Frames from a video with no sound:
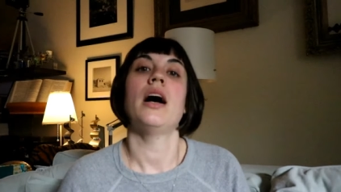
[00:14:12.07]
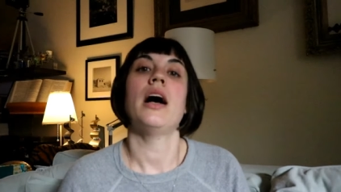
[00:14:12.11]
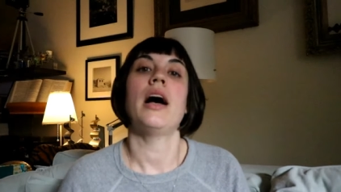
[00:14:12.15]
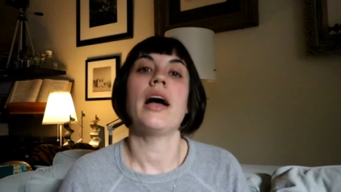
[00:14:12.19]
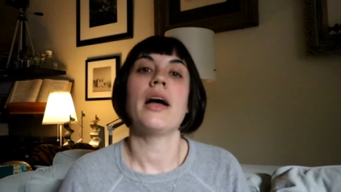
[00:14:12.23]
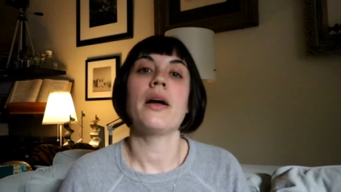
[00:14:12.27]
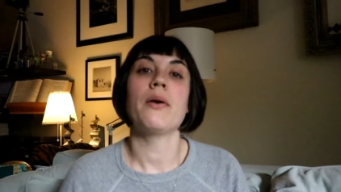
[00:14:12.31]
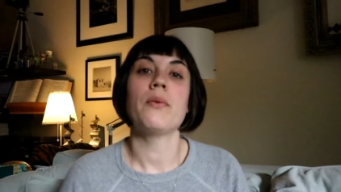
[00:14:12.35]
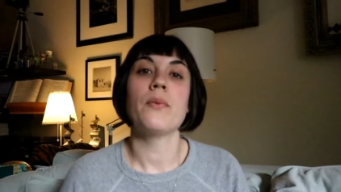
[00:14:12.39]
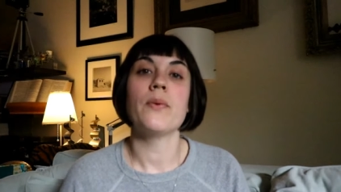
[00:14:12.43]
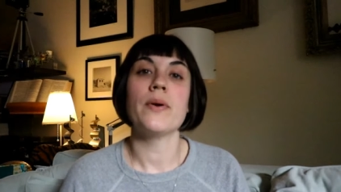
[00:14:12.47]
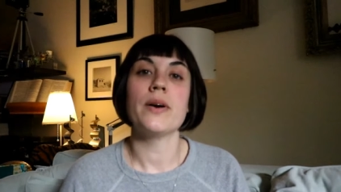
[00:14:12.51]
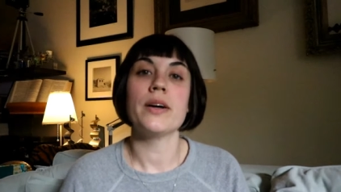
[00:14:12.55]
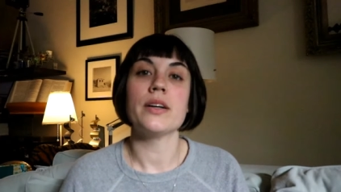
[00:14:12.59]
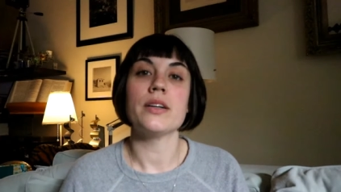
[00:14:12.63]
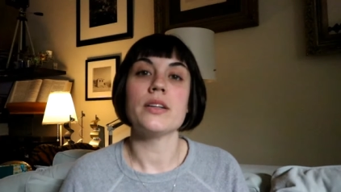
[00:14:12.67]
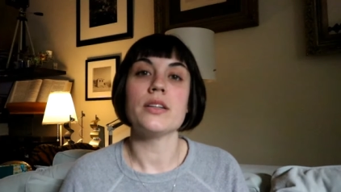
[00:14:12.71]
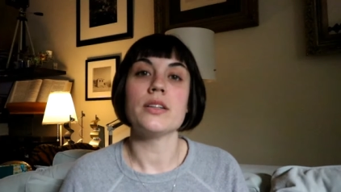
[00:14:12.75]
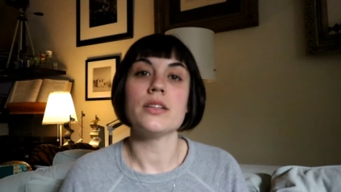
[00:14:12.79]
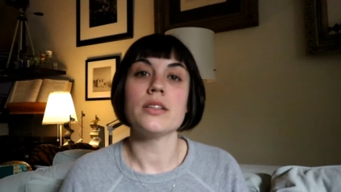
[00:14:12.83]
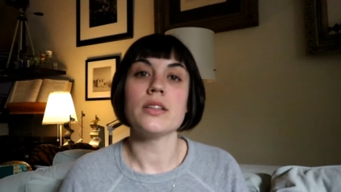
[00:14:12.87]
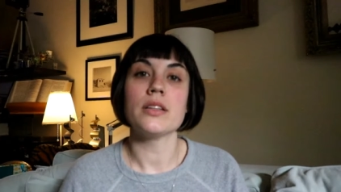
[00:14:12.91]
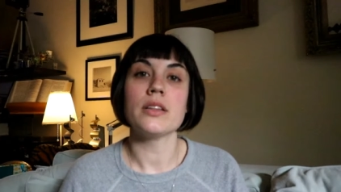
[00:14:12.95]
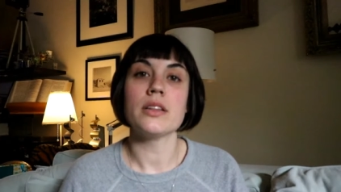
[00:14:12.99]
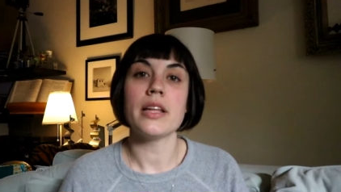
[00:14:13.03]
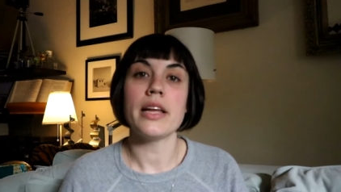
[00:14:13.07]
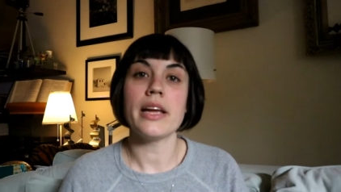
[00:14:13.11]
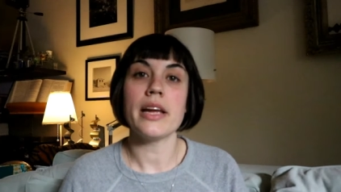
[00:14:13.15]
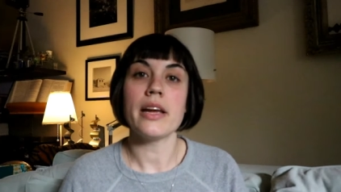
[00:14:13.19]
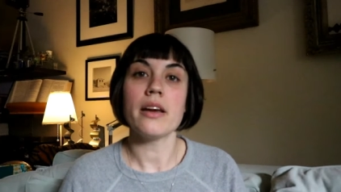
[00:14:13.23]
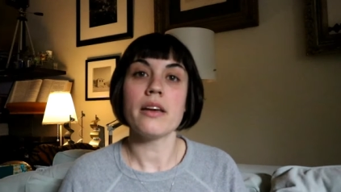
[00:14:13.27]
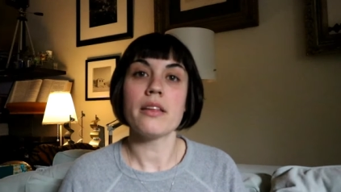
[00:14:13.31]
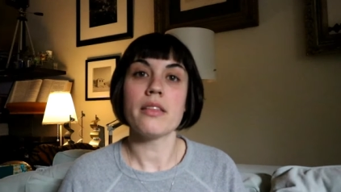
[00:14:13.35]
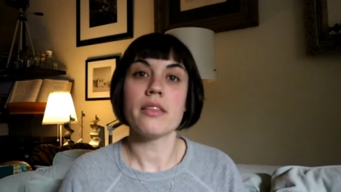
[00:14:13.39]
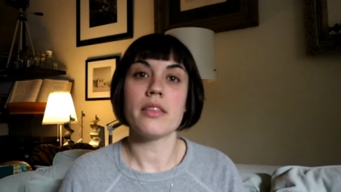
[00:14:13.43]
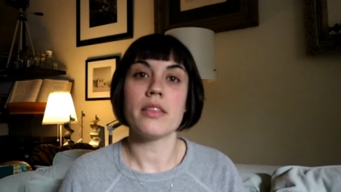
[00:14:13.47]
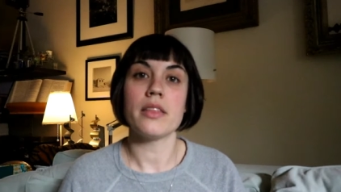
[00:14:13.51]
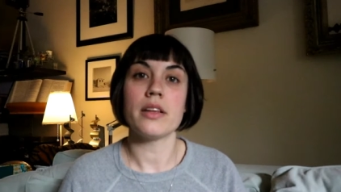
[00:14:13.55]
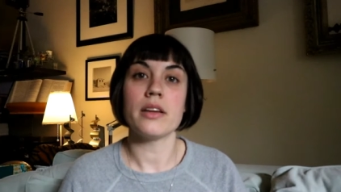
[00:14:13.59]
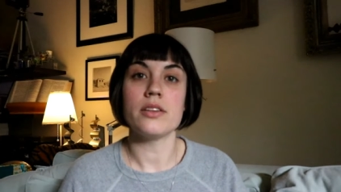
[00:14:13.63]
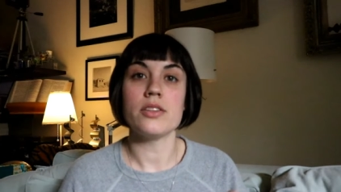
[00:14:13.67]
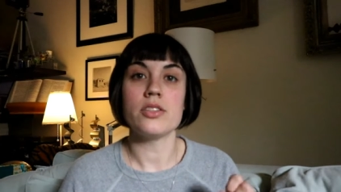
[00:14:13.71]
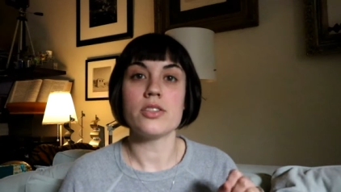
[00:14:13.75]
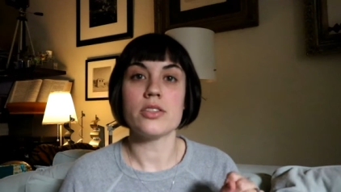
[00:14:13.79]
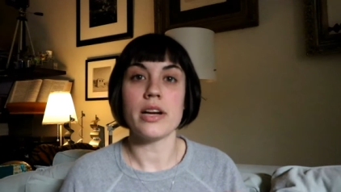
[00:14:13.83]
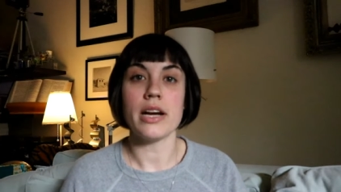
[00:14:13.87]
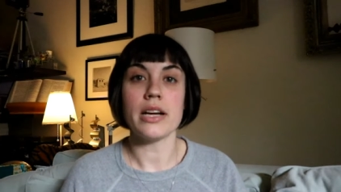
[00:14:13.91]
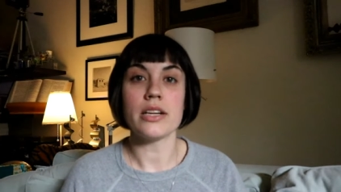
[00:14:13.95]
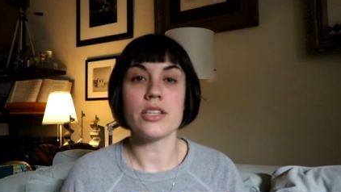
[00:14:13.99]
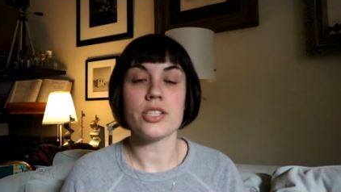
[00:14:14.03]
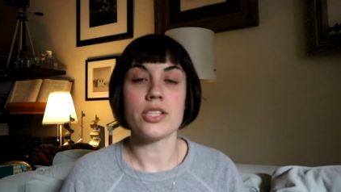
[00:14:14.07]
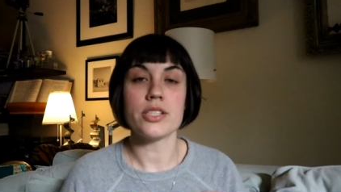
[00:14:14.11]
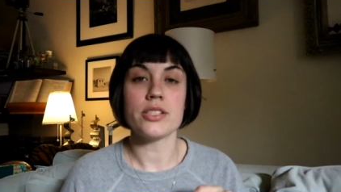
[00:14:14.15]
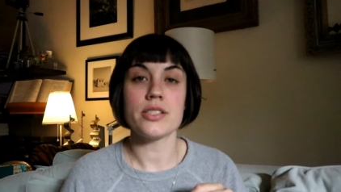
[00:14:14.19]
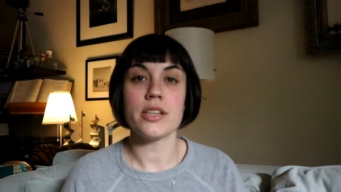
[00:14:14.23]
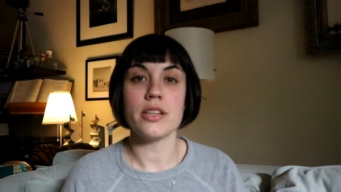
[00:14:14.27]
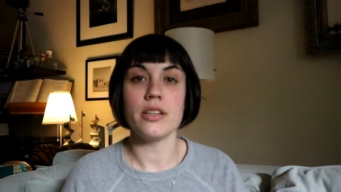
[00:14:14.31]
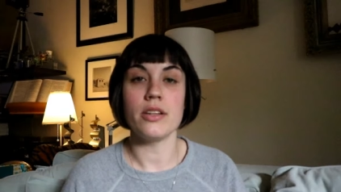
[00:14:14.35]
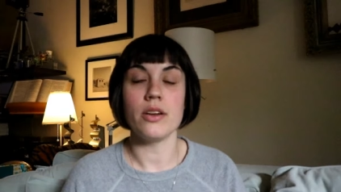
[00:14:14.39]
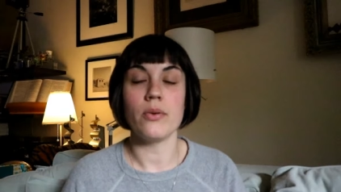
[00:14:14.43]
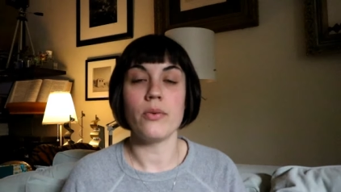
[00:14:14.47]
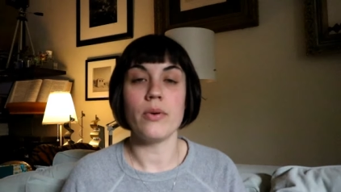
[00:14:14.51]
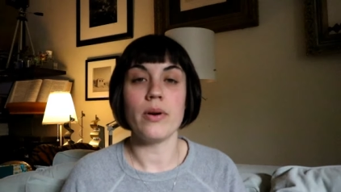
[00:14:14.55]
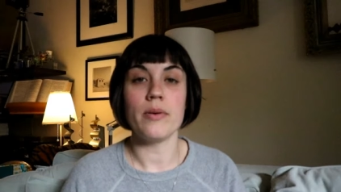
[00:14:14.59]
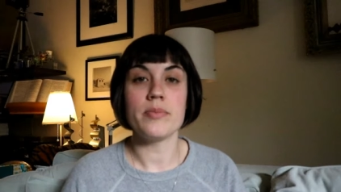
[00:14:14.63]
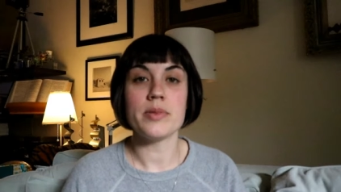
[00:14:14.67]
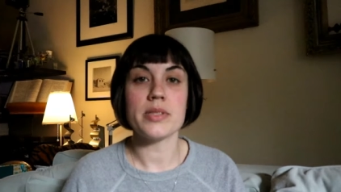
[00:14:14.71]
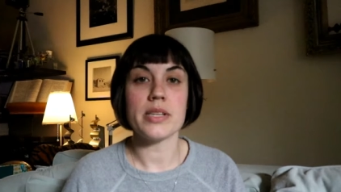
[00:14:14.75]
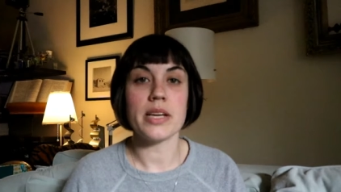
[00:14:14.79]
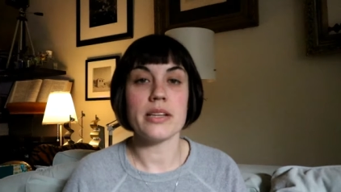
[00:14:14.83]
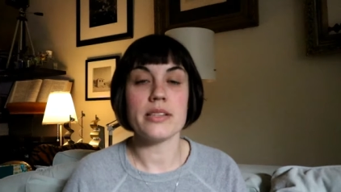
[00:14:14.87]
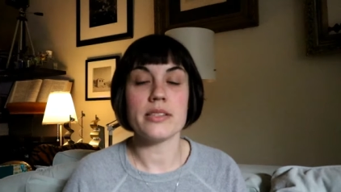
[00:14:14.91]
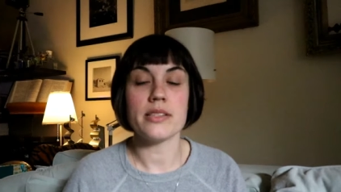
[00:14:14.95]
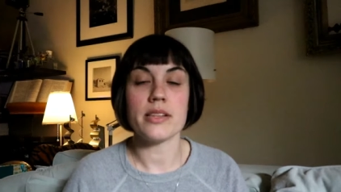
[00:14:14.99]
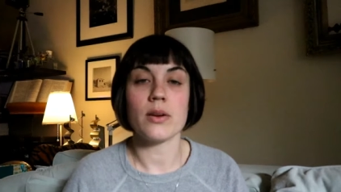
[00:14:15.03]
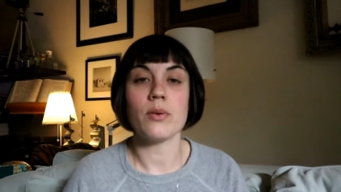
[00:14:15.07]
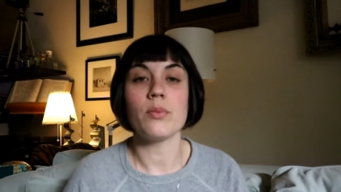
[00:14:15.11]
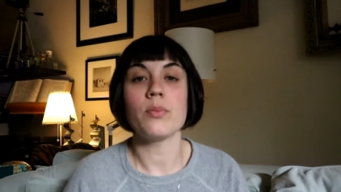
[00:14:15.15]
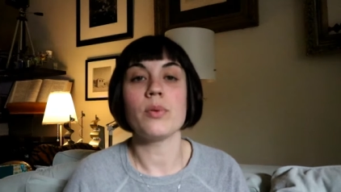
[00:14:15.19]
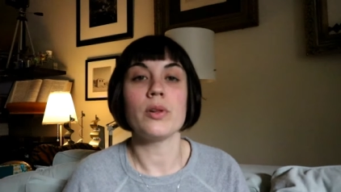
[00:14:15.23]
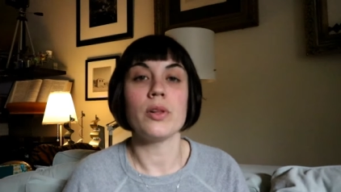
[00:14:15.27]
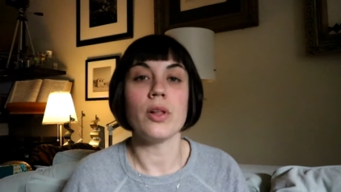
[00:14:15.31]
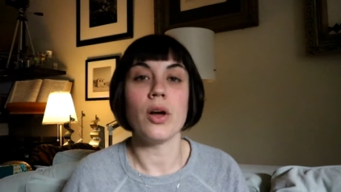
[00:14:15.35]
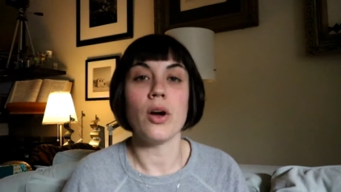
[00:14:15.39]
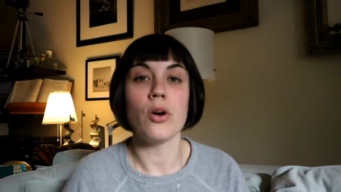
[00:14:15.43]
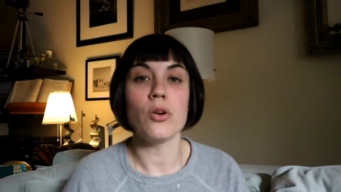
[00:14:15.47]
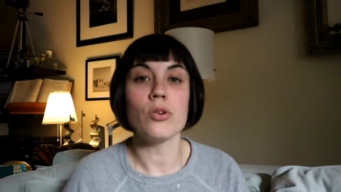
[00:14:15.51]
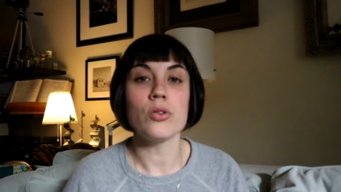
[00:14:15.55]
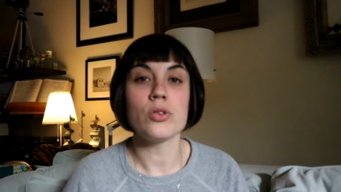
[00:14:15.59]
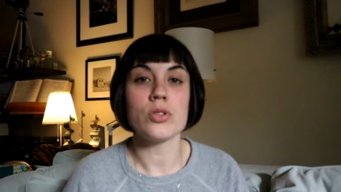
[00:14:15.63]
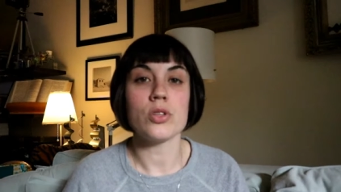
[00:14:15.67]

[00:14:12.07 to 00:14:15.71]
I will link the directions in their website down below,